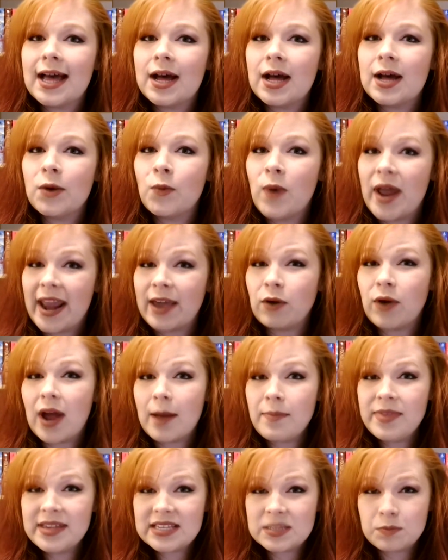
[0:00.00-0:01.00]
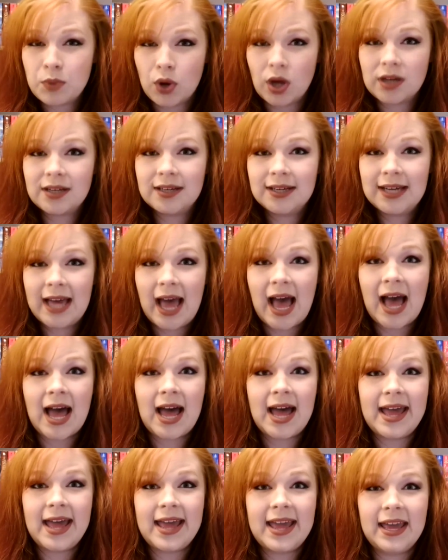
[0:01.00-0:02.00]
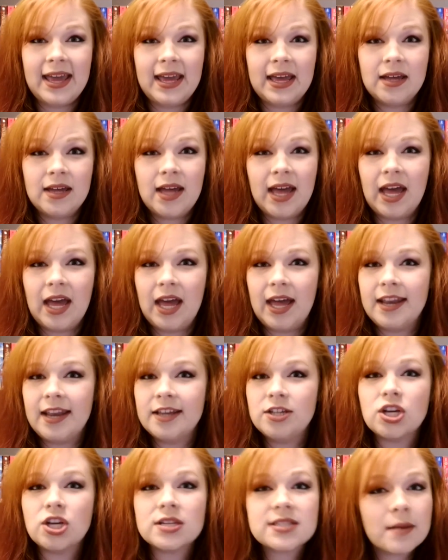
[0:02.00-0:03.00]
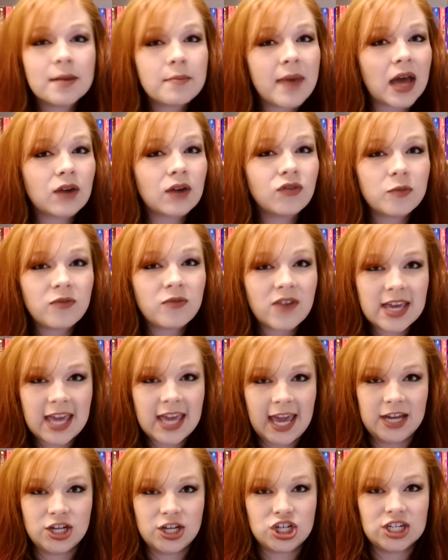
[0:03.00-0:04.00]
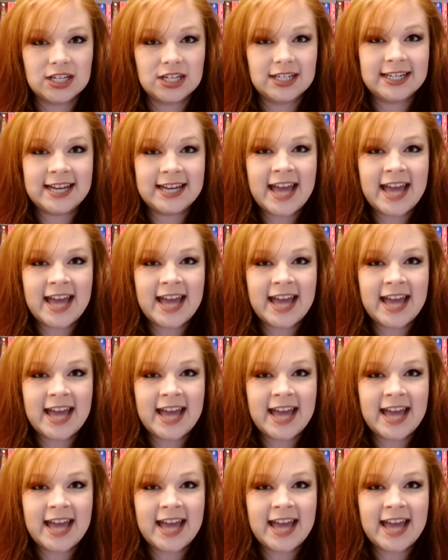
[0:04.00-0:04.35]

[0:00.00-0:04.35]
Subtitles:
when I grabbed this book, I had just come back from vacation.